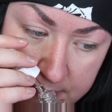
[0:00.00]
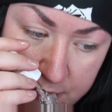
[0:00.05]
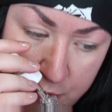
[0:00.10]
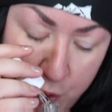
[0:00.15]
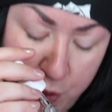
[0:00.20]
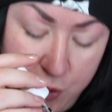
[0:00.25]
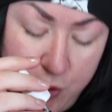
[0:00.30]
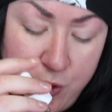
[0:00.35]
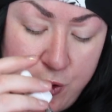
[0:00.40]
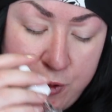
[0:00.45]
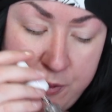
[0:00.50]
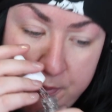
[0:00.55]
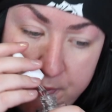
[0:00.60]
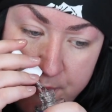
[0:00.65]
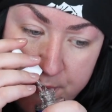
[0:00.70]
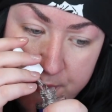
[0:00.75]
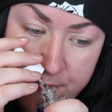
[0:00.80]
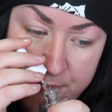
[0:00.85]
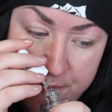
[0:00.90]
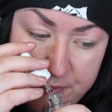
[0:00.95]
Ooh,
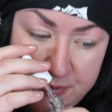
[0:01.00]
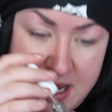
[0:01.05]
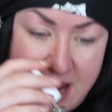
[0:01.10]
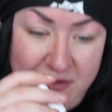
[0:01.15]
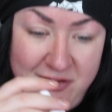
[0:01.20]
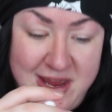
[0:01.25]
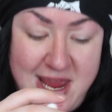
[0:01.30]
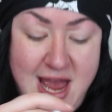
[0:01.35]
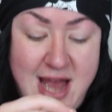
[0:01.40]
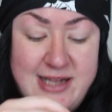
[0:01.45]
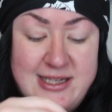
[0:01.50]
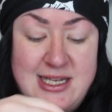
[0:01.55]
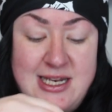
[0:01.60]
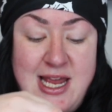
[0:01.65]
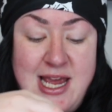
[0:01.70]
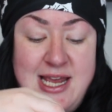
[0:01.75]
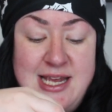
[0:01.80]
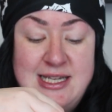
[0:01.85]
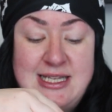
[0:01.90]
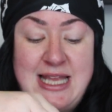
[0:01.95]
definitely has a
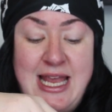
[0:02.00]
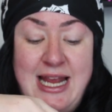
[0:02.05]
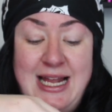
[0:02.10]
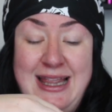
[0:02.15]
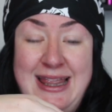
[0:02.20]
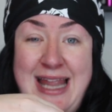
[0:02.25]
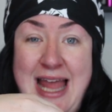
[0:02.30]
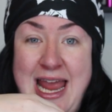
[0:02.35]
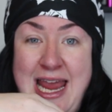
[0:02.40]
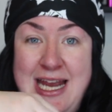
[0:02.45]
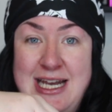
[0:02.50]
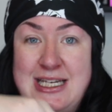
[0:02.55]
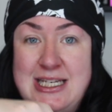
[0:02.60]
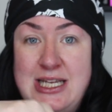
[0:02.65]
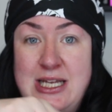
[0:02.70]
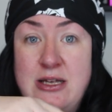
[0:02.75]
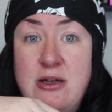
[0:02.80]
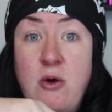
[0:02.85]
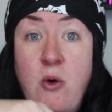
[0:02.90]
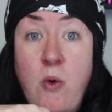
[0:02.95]
nice like
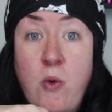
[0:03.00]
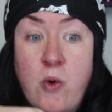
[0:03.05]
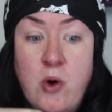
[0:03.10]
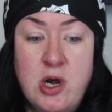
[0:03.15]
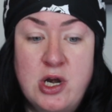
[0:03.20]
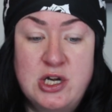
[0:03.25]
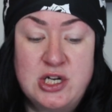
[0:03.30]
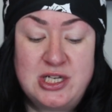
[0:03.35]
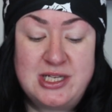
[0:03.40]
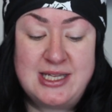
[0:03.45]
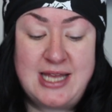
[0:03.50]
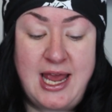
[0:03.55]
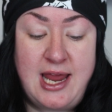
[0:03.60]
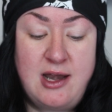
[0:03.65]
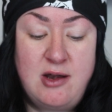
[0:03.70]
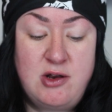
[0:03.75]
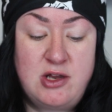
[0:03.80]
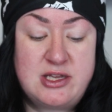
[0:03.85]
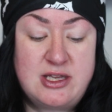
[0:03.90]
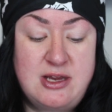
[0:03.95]
light orange
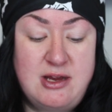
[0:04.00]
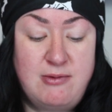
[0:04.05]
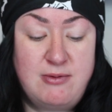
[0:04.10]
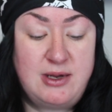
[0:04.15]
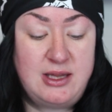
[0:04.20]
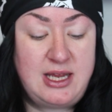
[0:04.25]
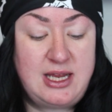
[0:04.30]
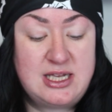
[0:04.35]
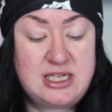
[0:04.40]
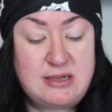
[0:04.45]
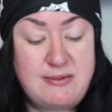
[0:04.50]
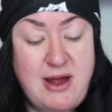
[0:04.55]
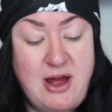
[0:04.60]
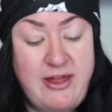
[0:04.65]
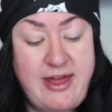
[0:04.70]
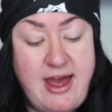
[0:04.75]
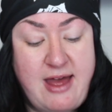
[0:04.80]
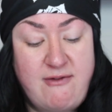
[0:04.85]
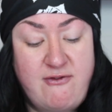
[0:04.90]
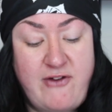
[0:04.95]
scent, so you really
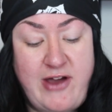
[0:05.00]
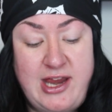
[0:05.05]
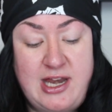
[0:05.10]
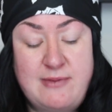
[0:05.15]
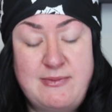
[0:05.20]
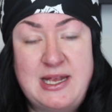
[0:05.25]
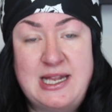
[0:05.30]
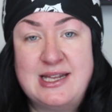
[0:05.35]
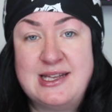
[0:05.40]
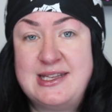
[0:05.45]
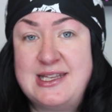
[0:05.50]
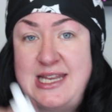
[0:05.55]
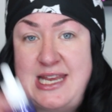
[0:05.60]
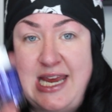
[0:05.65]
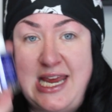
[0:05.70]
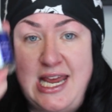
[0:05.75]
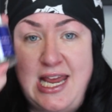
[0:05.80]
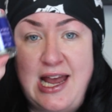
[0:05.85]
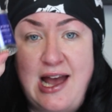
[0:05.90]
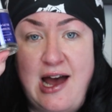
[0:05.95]
smell that vitamin
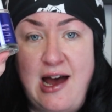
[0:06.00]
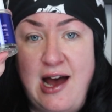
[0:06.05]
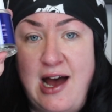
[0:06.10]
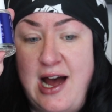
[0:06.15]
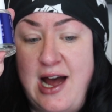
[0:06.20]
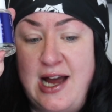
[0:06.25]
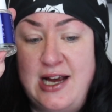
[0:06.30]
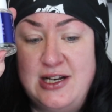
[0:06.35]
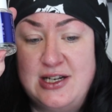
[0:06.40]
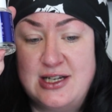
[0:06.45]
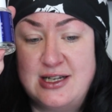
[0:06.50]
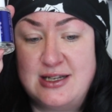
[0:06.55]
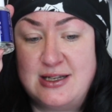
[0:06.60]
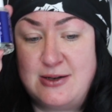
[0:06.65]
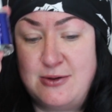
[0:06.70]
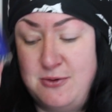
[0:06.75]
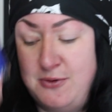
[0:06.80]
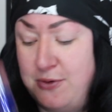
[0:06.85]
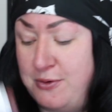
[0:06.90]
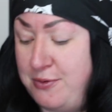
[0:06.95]
C. I
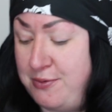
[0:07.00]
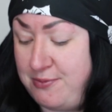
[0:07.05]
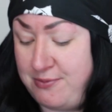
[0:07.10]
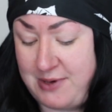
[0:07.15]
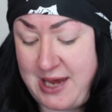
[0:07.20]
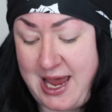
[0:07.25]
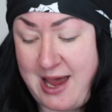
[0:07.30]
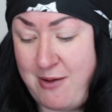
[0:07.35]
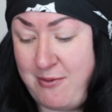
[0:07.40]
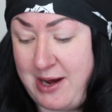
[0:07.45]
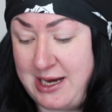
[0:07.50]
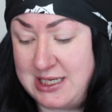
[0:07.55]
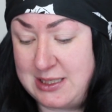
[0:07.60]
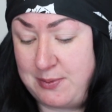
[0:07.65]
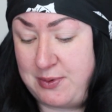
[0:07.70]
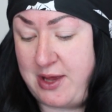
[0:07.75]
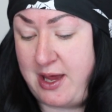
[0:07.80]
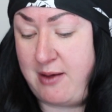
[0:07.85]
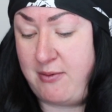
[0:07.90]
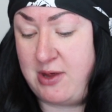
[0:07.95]
just, can't wait to
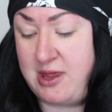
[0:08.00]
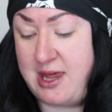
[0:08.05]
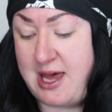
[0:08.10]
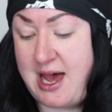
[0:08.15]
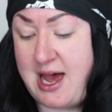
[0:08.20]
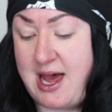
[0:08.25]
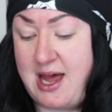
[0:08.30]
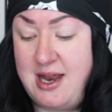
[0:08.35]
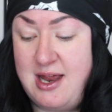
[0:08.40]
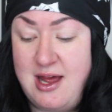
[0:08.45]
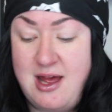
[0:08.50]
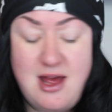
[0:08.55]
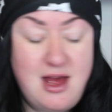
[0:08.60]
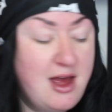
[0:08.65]
play with that.